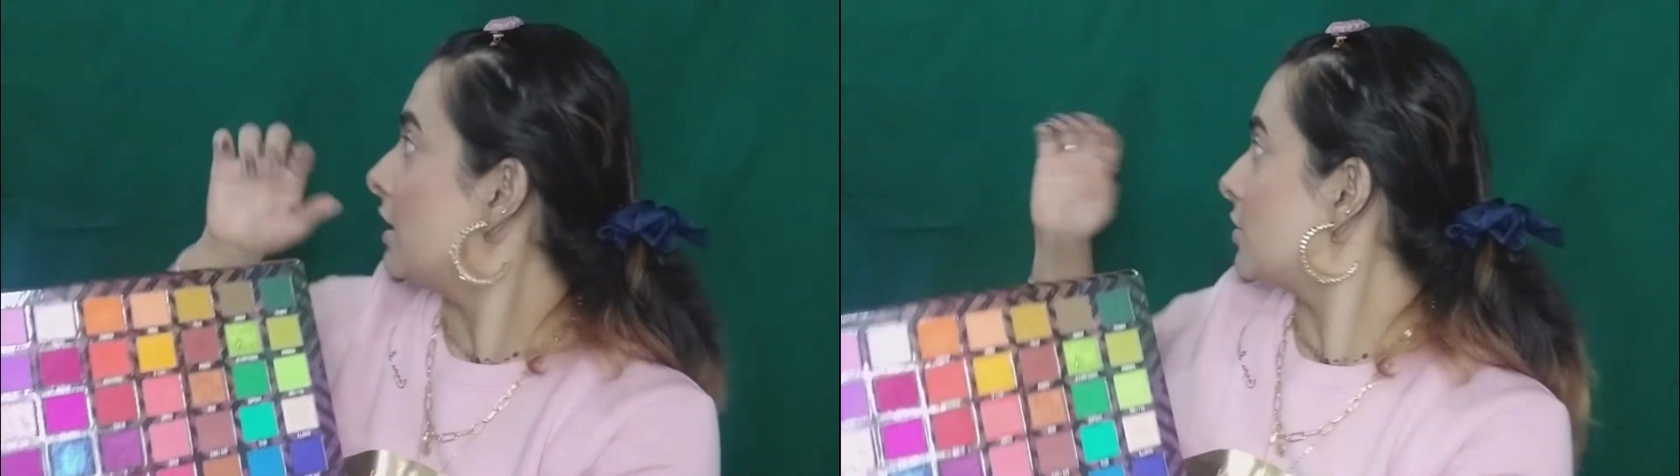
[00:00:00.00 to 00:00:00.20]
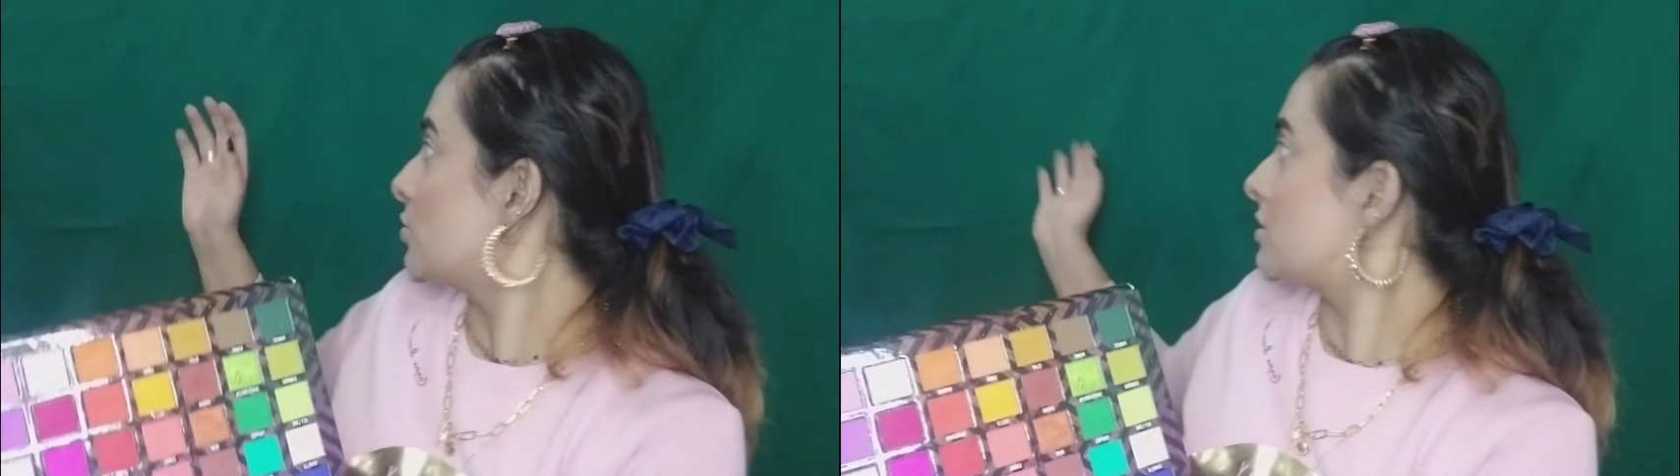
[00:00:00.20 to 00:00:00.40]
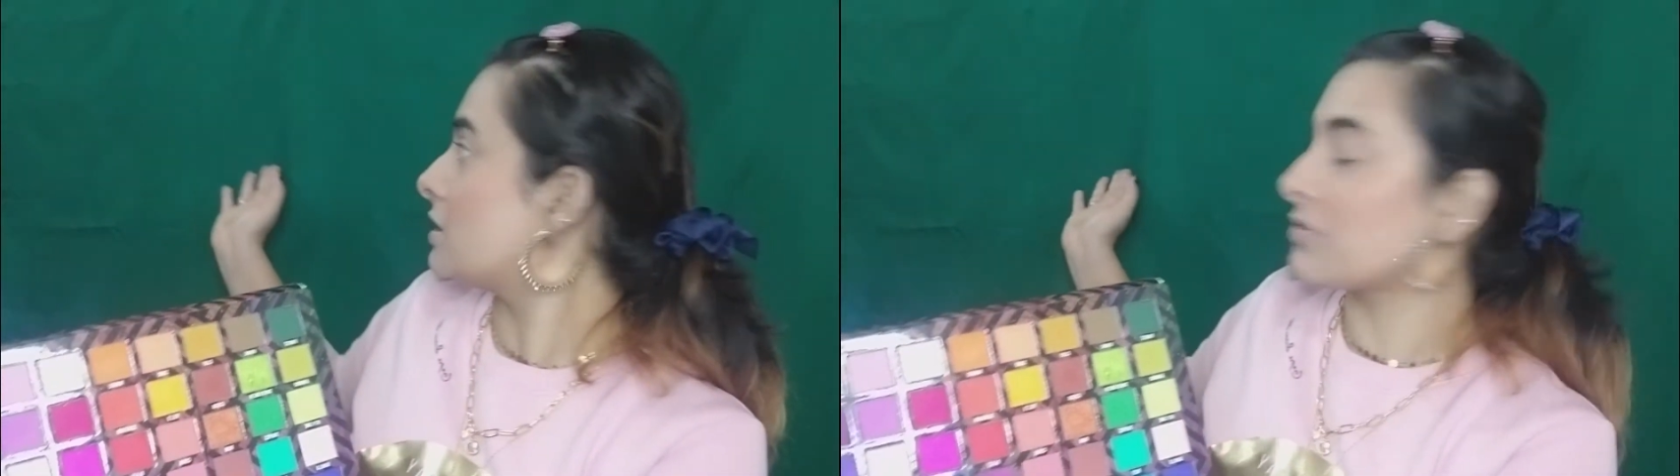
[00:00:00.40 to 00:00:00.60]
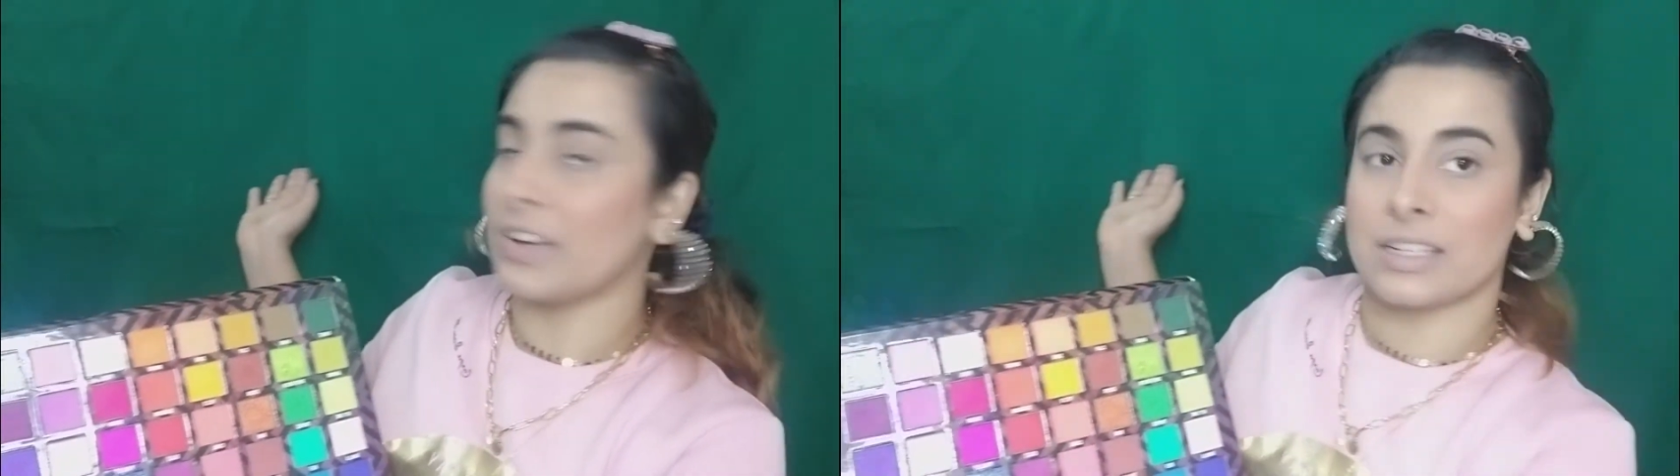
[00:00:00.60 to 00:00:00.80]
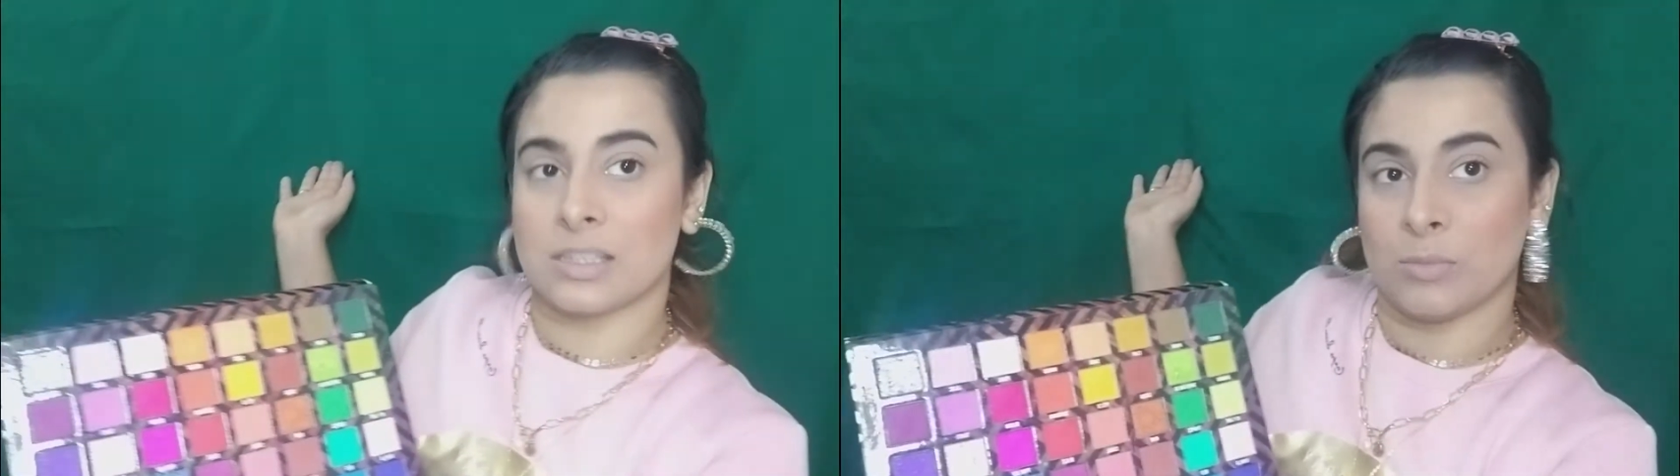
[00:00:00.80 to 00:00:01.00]
this is
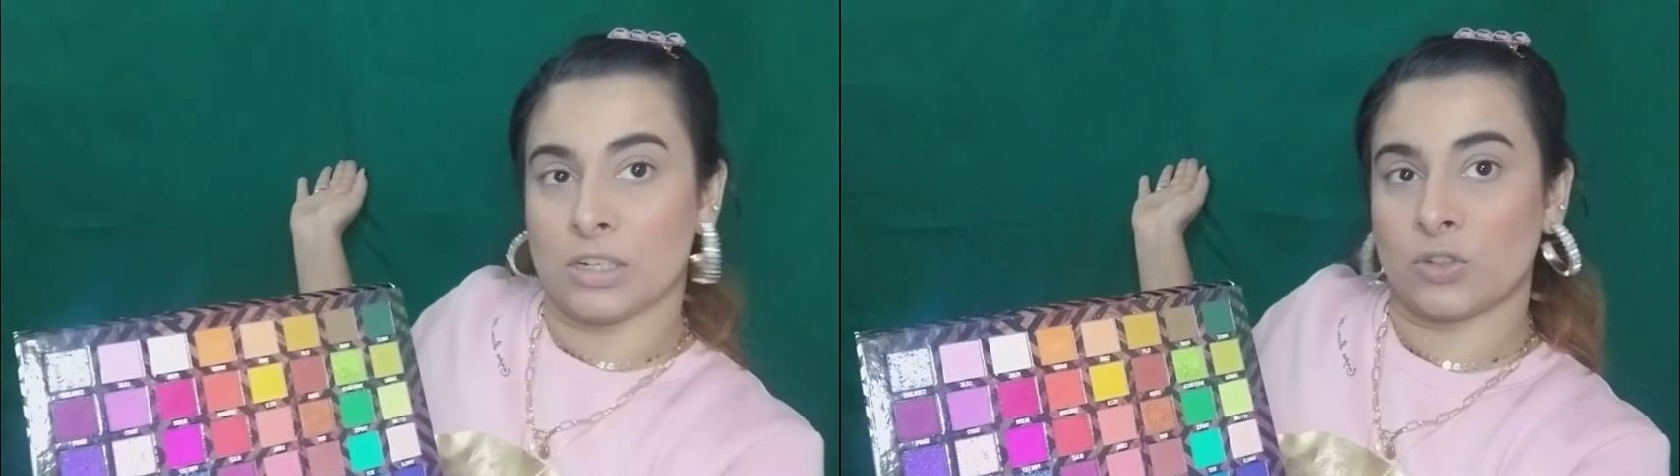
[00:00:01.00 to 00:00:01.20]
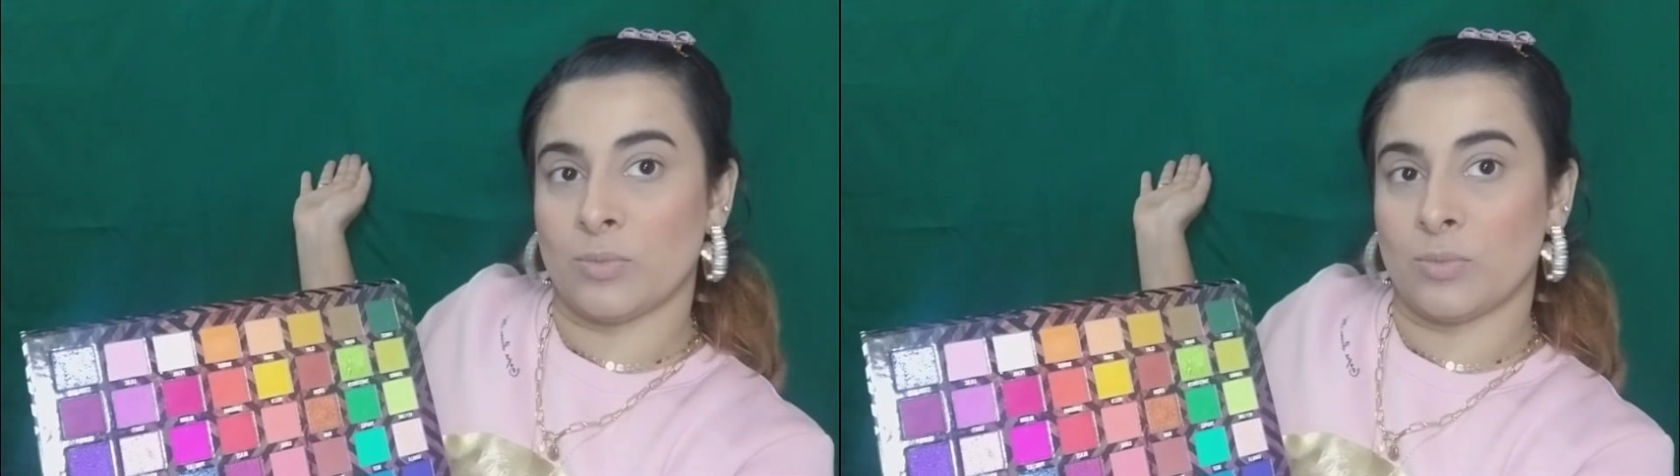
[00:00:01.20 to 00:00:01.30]
very similar to